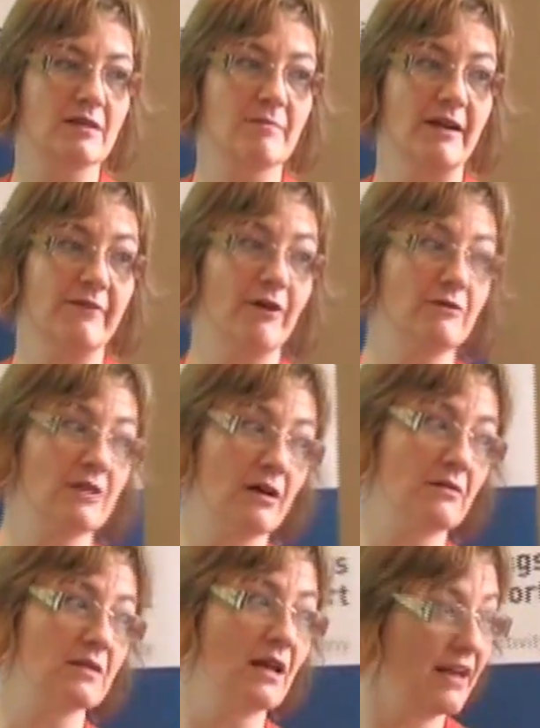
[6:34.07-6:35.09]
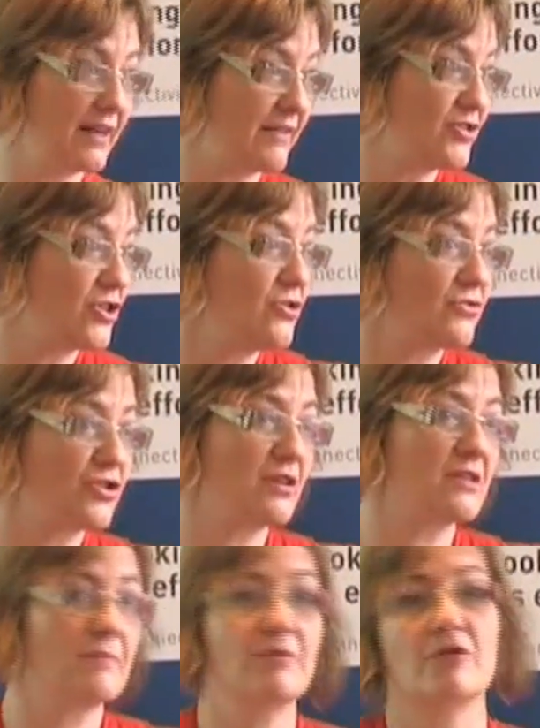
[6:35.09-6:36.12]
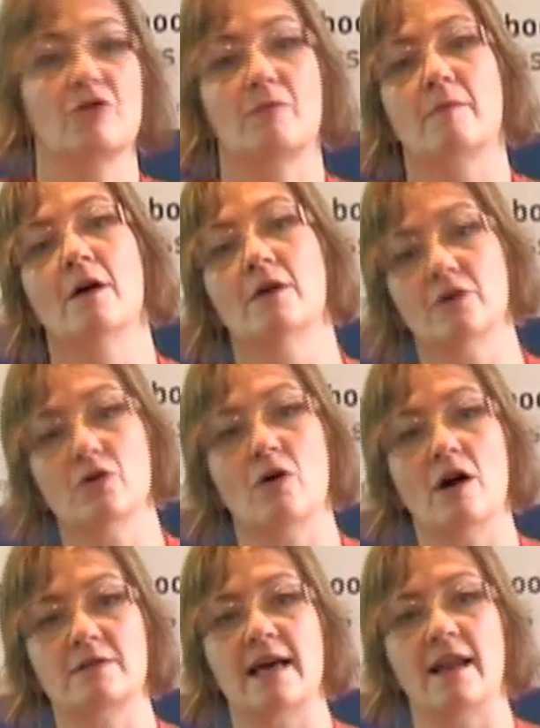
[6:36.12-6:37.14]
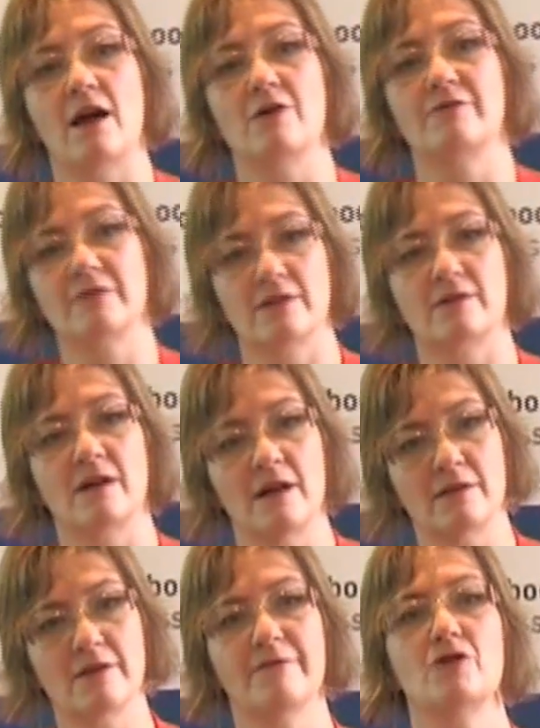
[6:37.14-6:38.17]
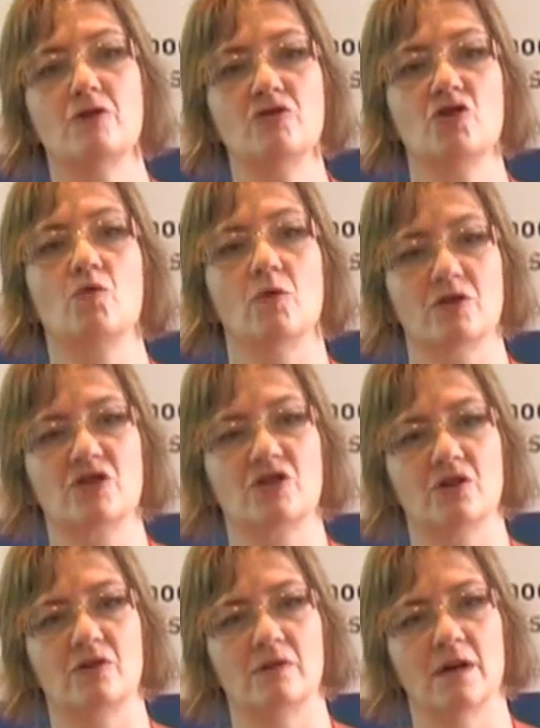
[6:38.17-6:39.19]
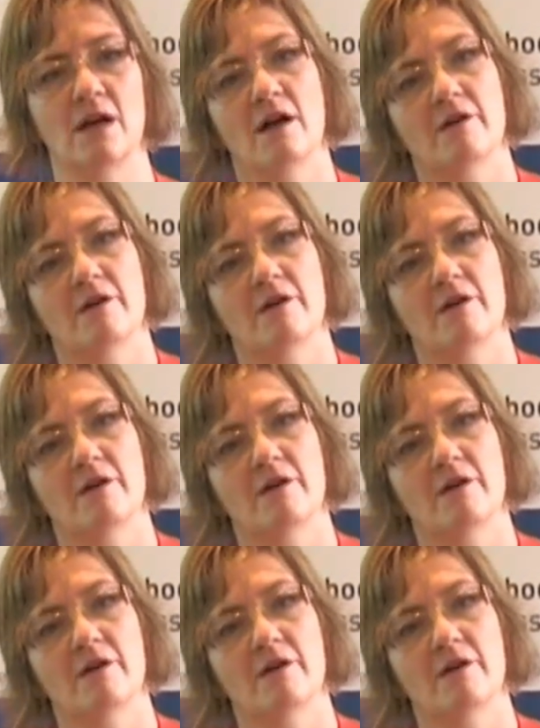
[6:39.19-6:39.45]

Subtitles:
as many photos. And it gives you your chance to put your hotel over in the views you want to do.